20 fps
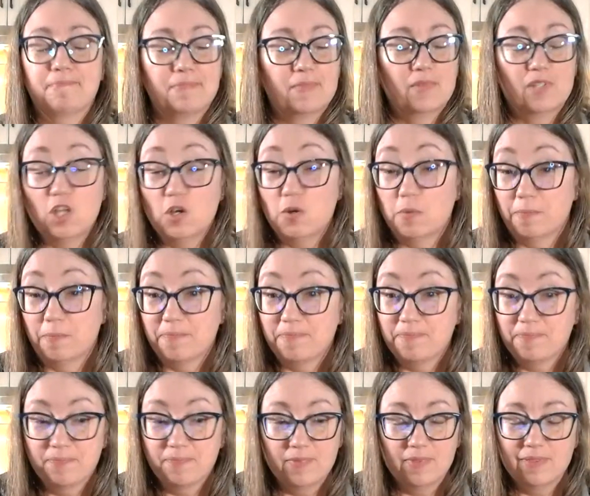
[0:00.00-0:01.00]
So
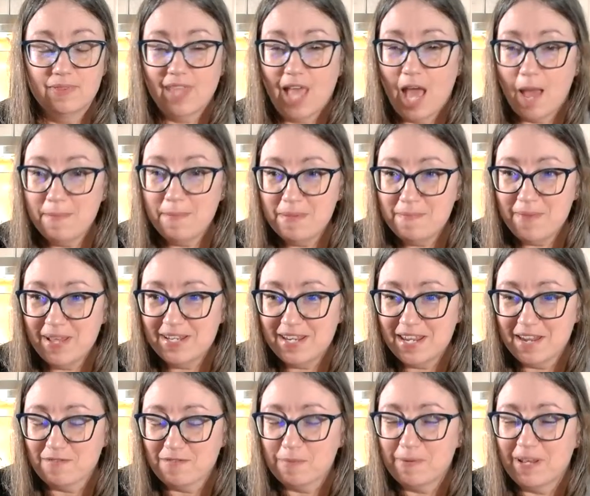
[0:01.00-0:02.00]
happy Monday,
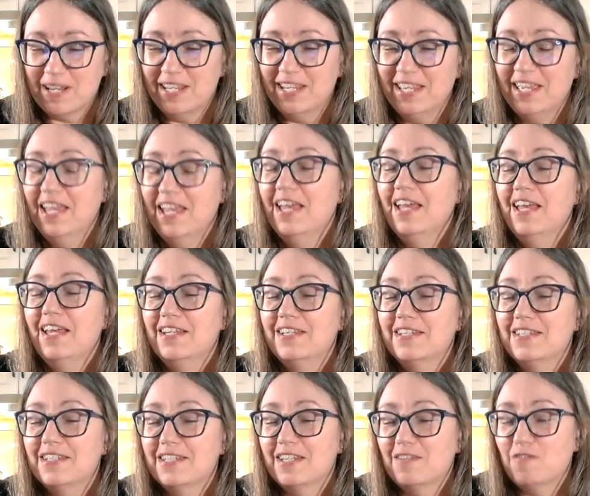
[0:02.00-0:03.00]
everybody.
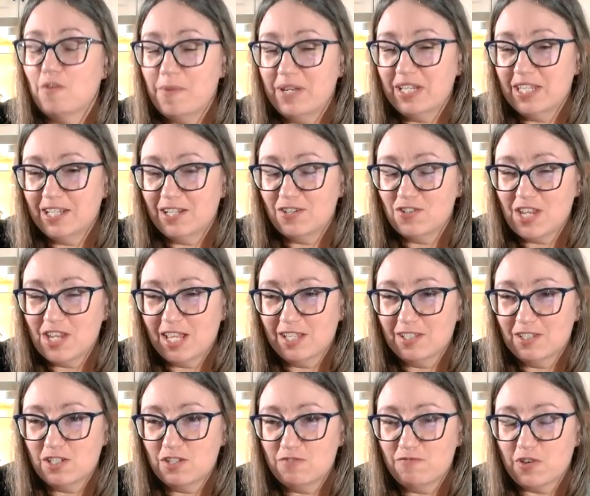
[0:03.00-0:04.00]
Did everybody get a
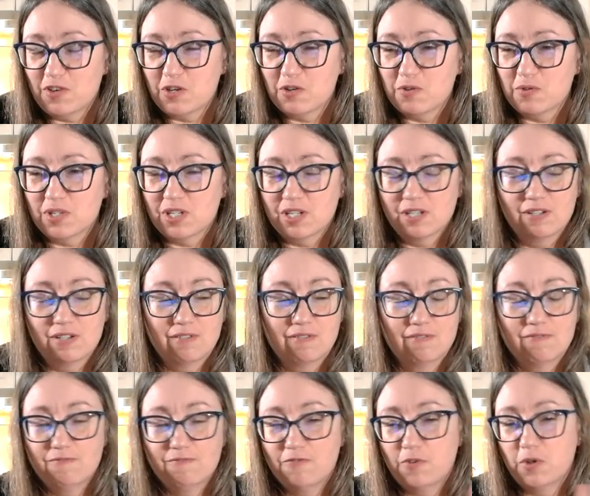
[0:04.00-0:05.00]
chance to vote
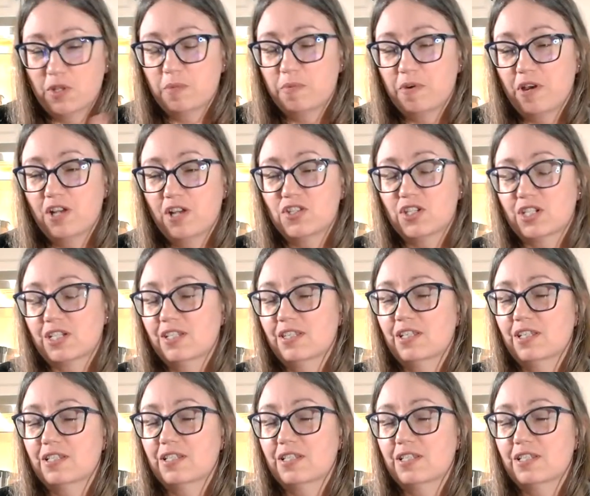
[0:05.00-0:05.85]
for the project this